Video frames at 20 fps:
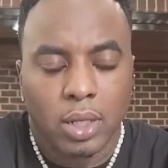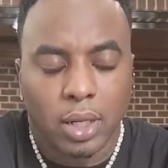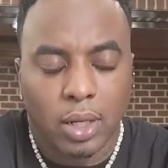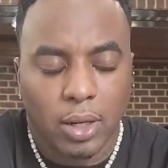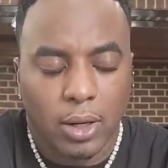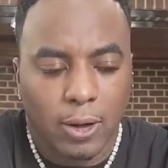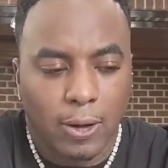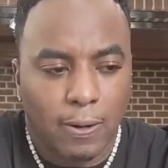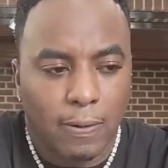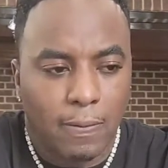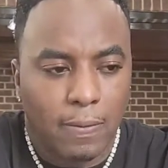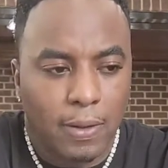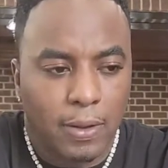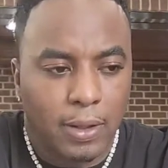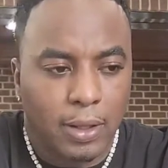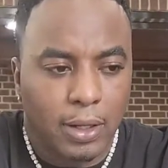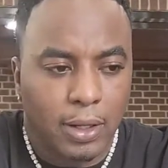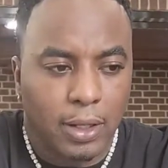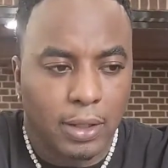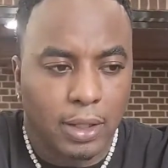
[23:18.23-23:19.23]
Um,
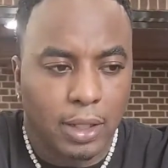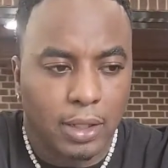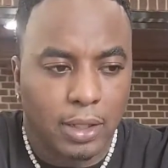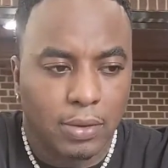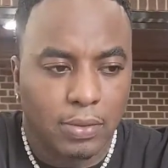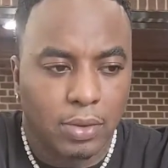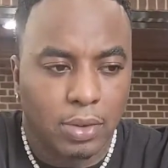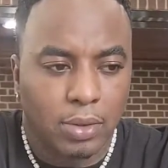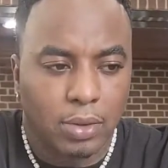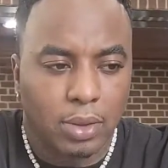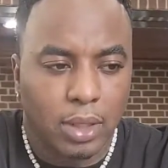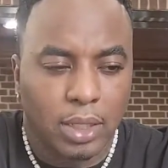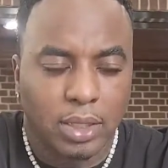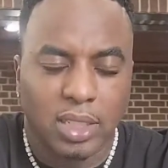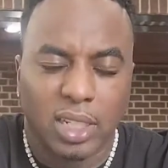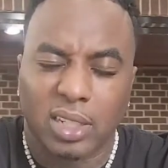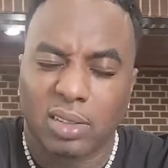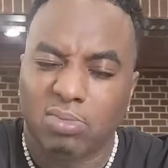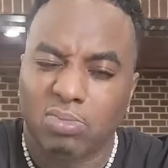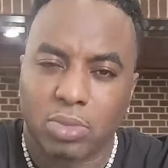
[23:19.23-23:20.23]
and then I think if you, like I
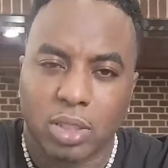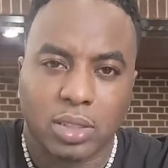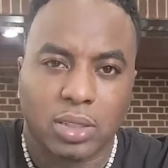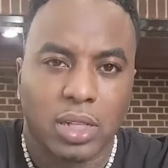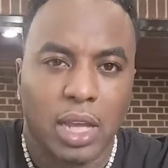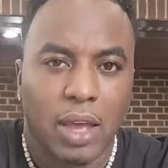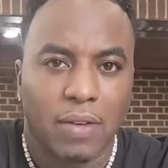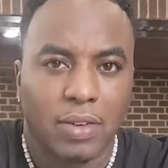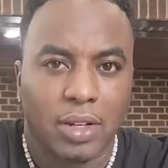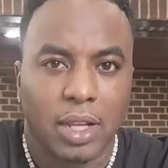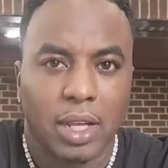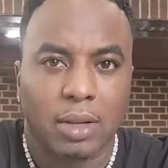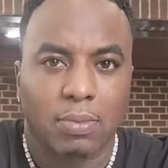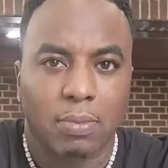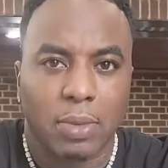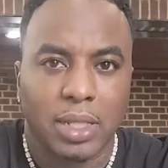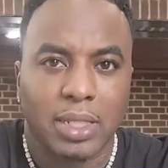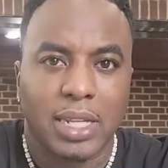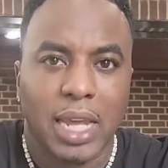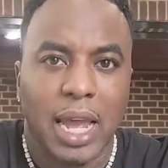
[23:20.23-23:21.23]
said, just having that
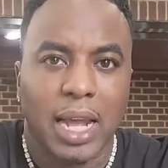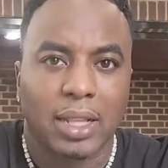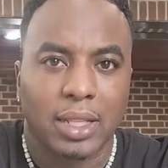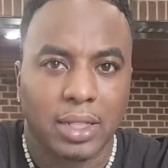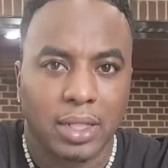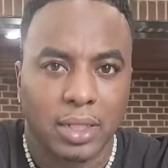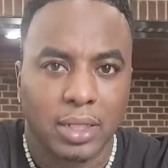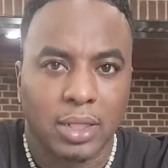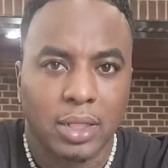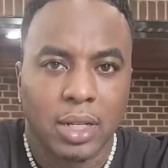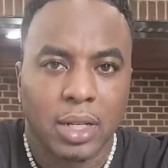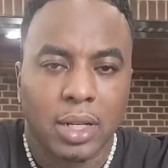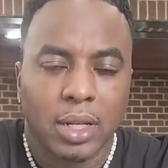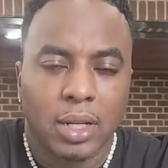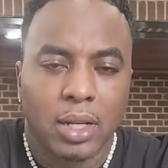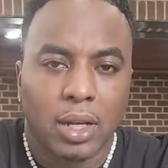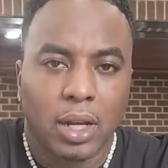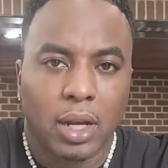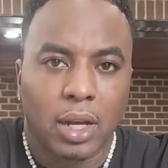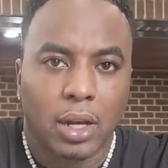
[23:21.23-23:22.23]
mentality mm-hmm.